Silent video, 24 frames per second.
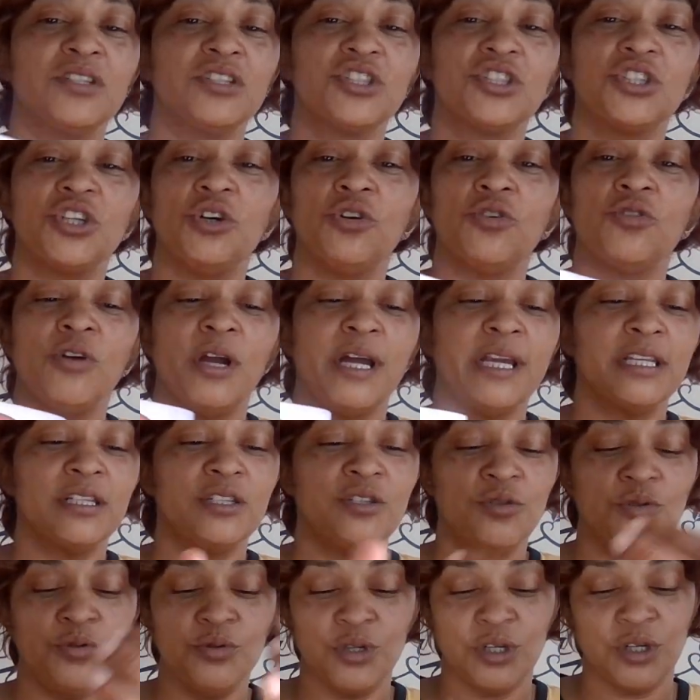Show
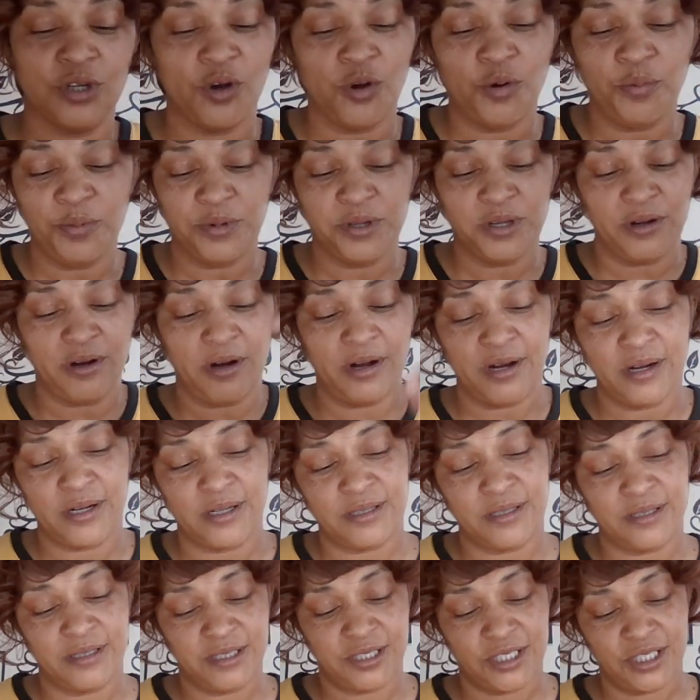gratitude and open your
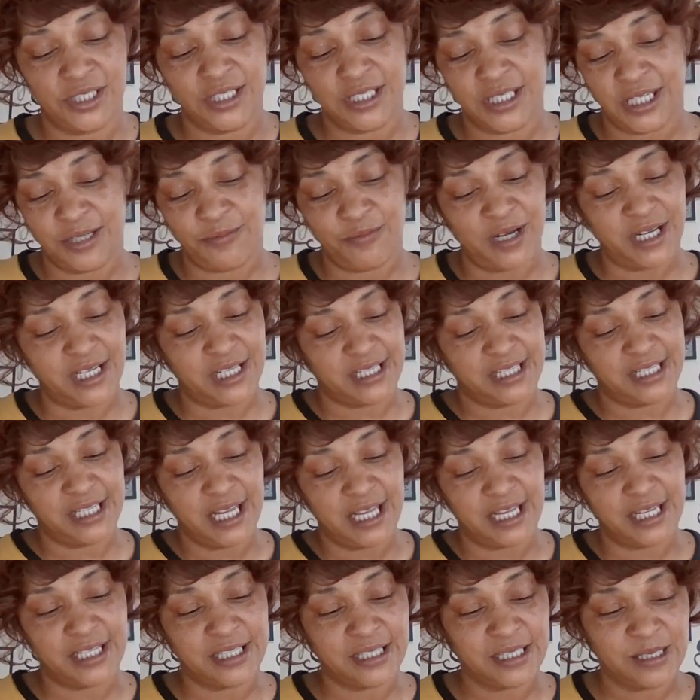heart. This shit ain't rocket
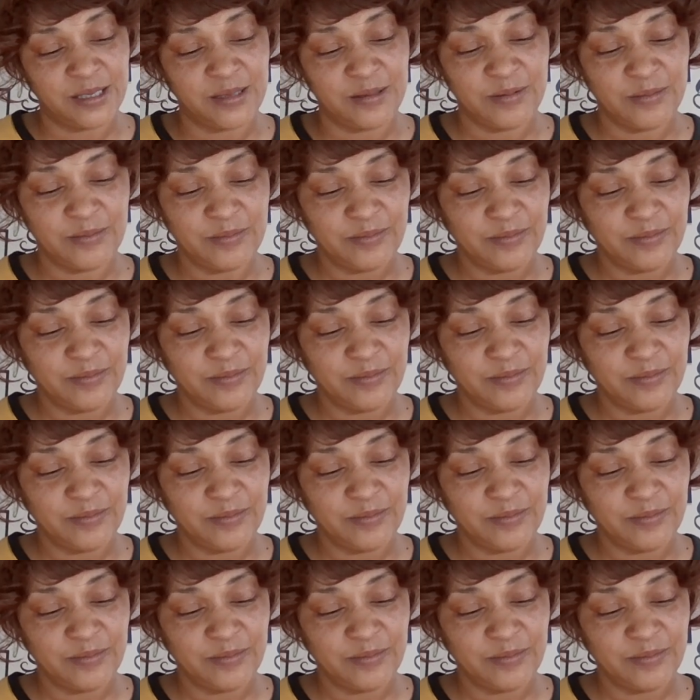science.